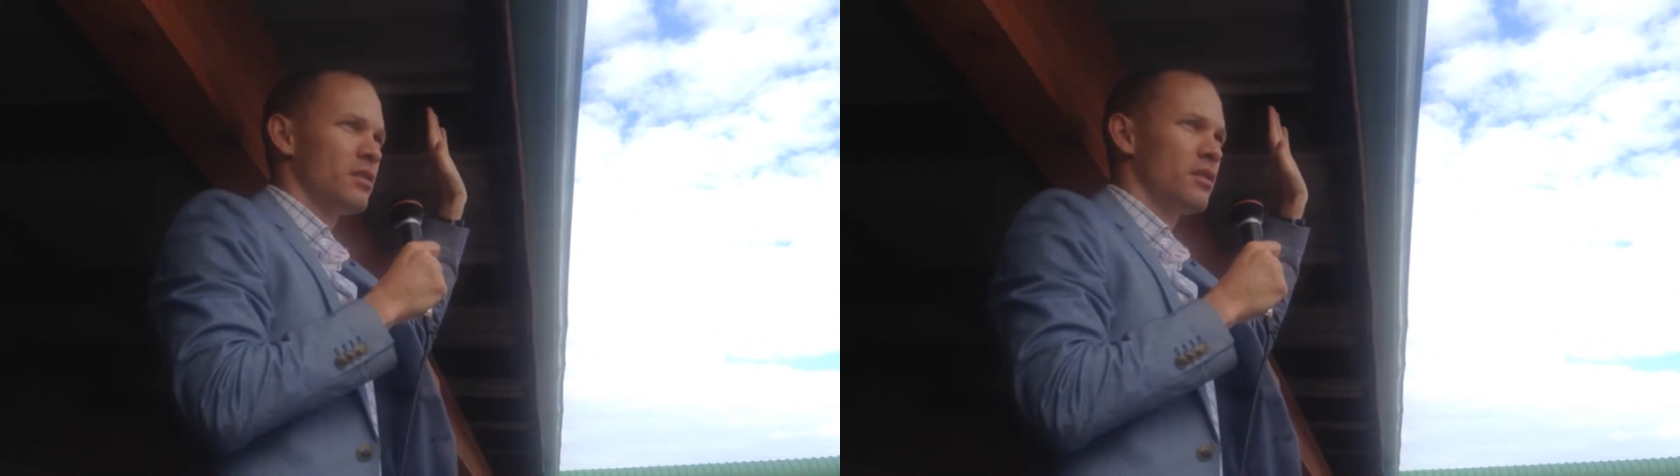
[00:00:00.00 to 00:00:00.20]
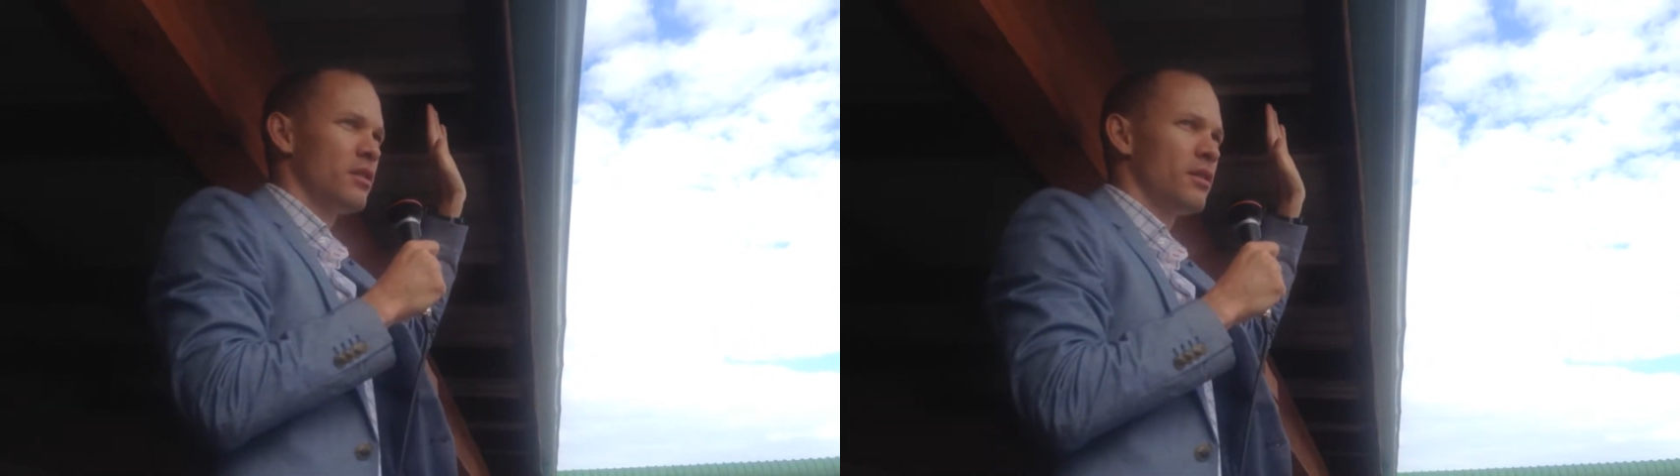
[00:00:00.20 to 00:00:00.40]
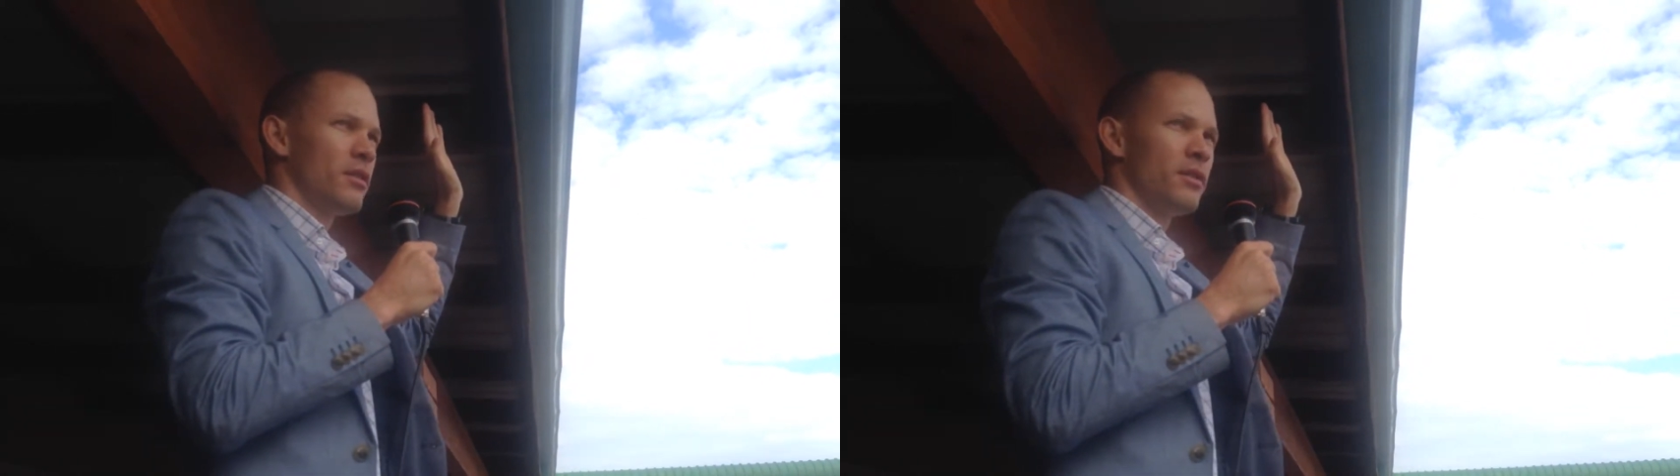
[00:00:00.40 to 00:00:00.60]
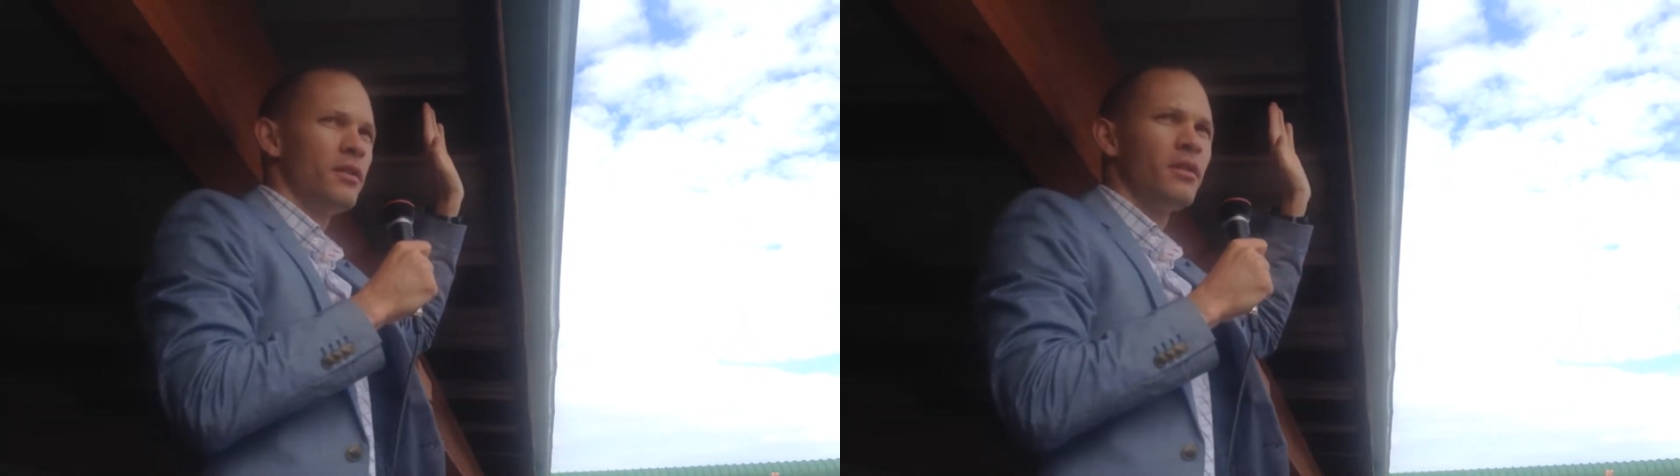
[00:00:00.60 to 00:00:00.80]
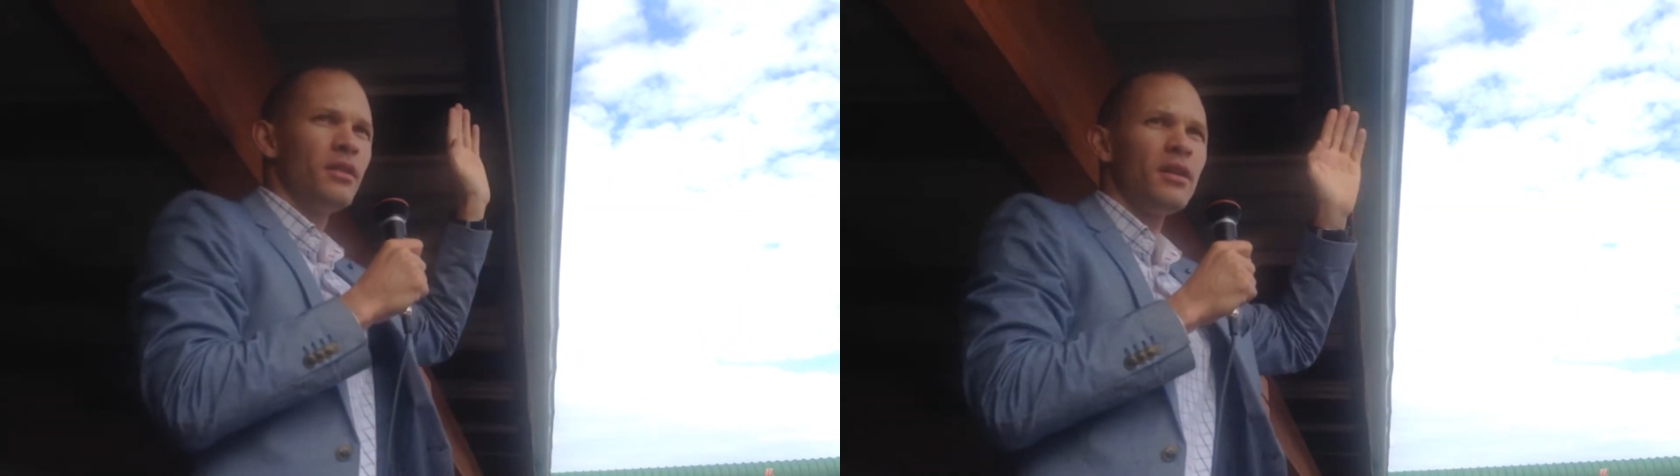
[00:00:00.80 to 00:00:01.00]

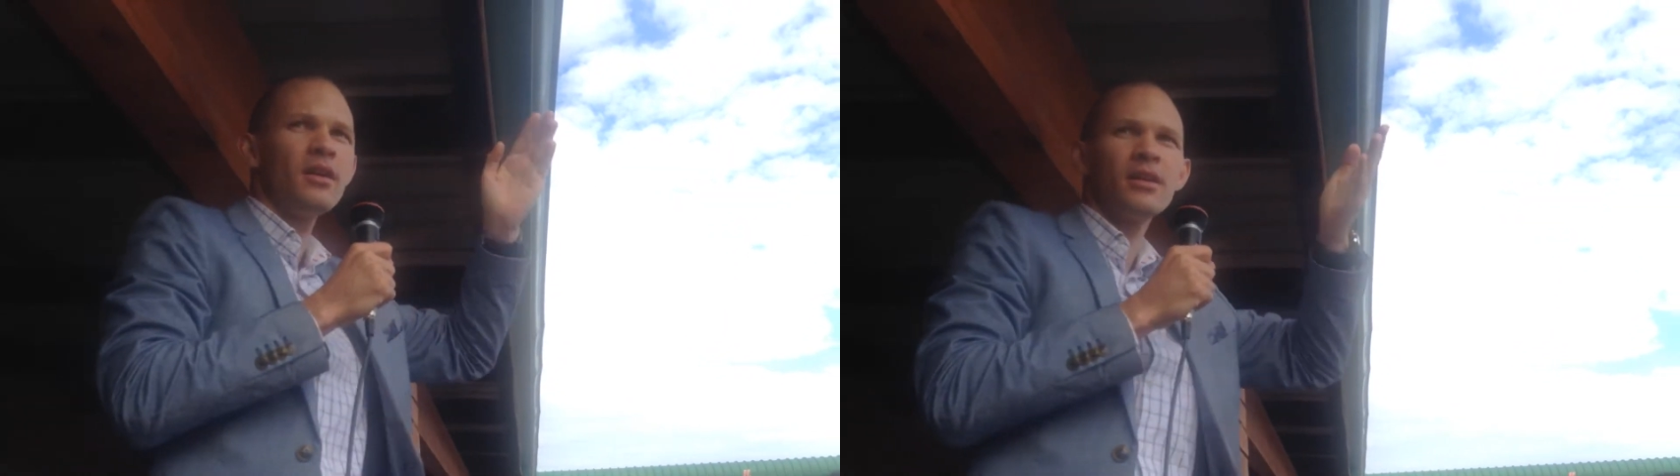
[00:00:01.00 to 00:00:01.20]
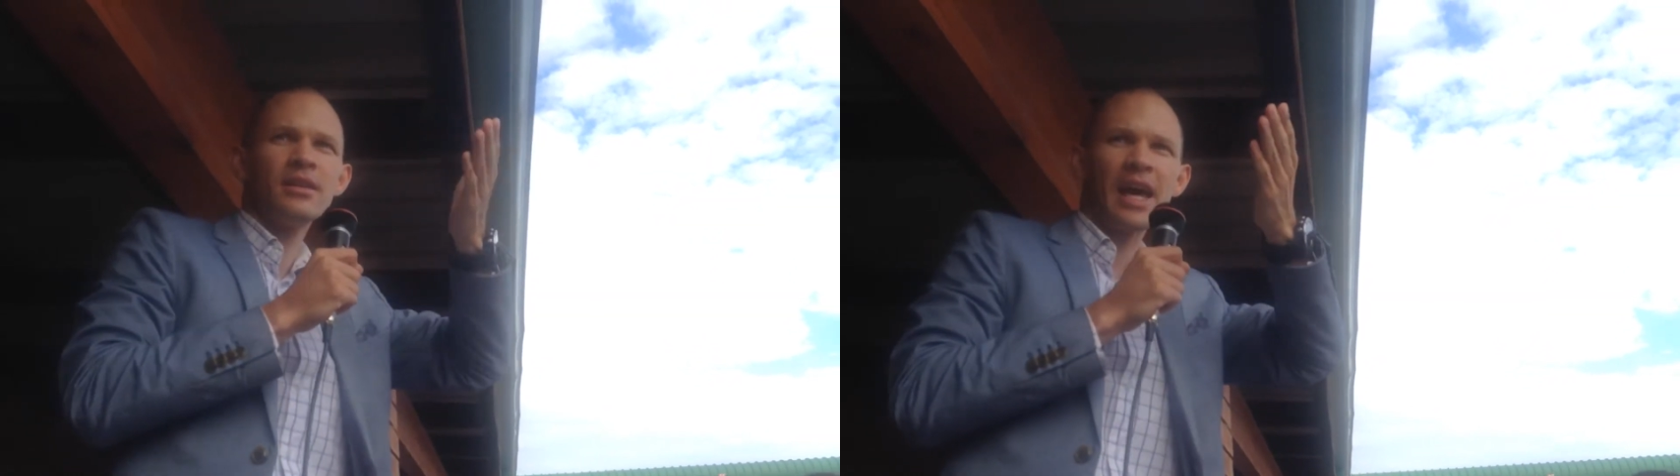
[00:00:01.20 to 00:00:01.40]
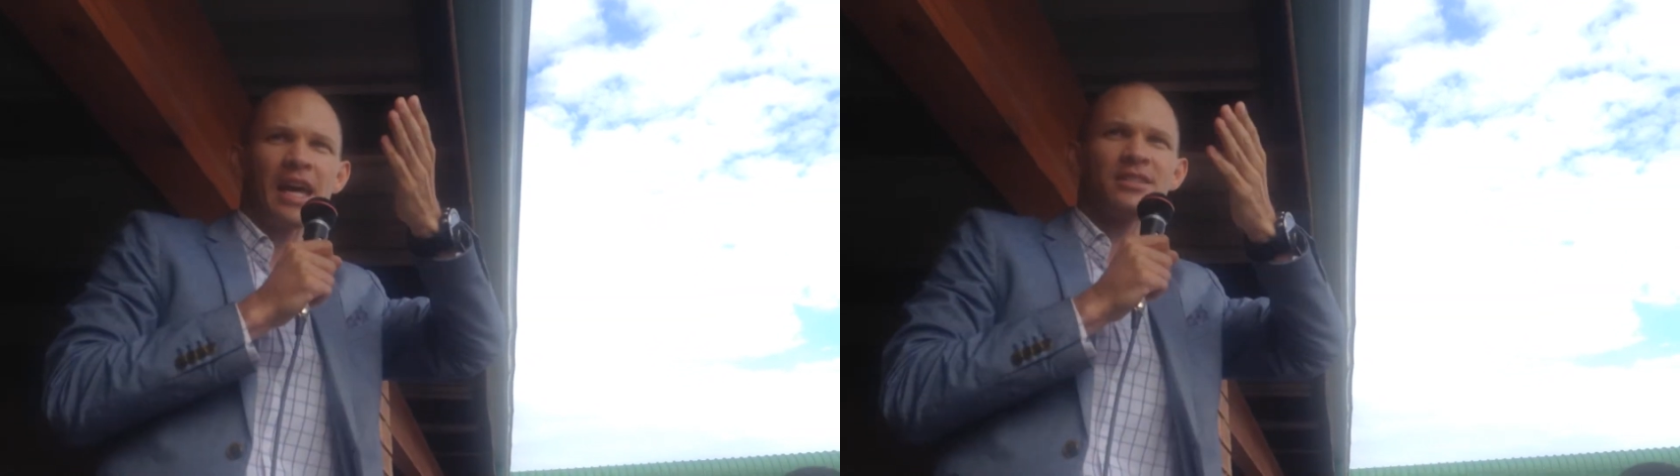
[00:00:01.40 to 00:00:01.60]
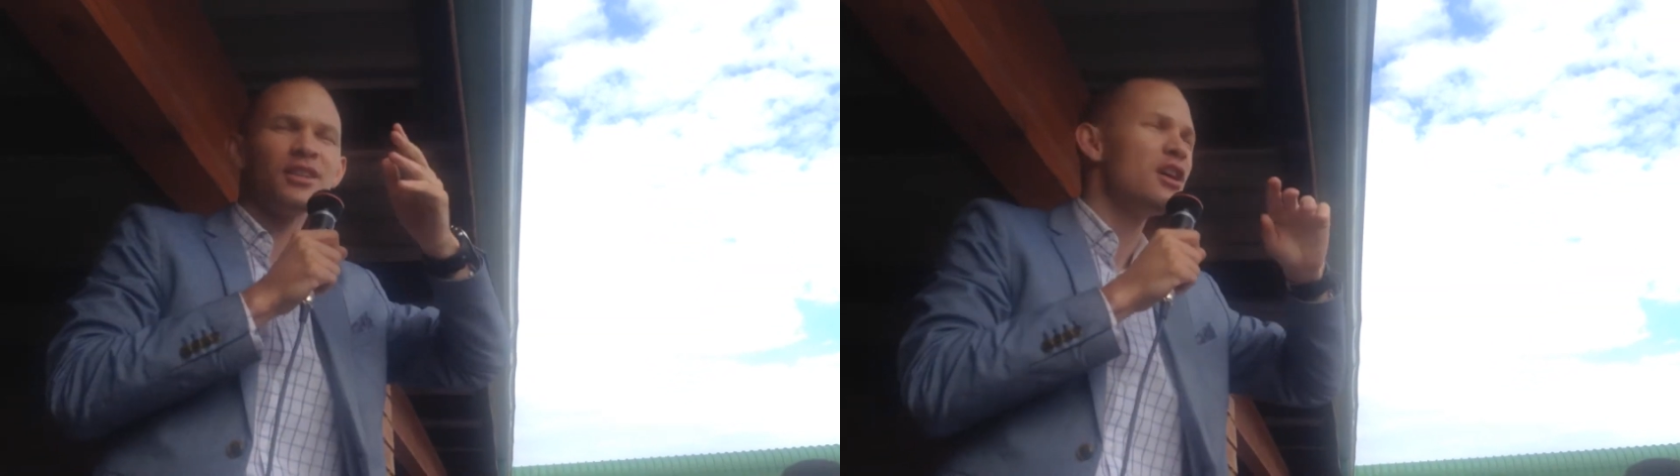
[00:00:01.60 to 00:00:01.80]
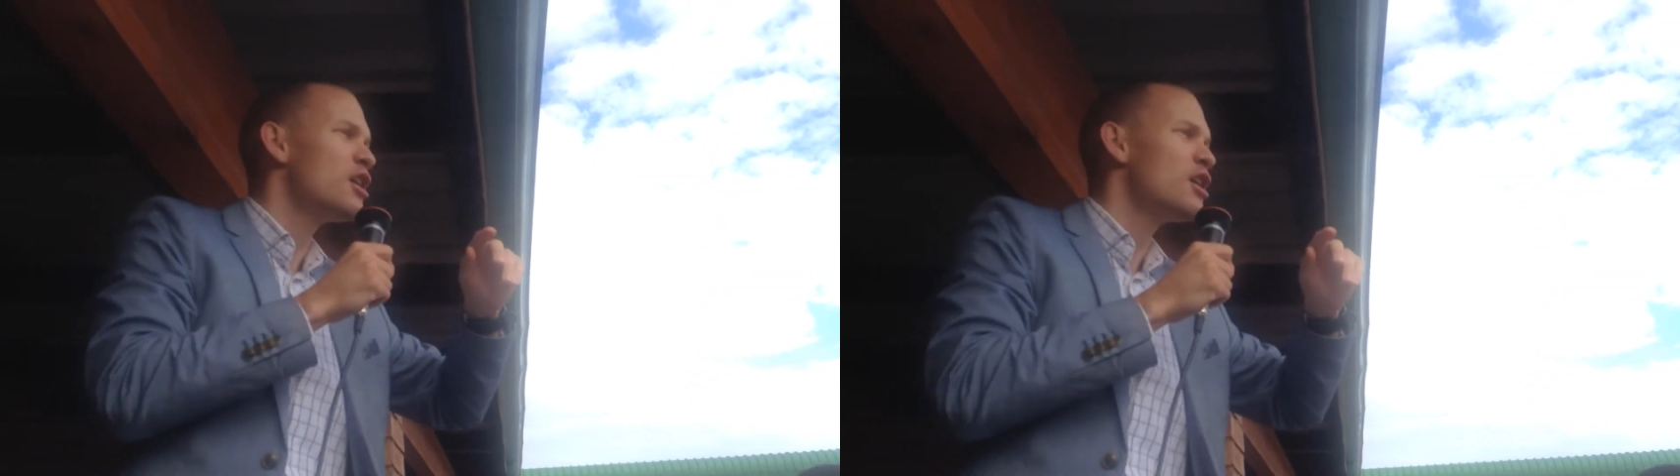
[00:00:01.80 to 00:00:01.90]
Yes.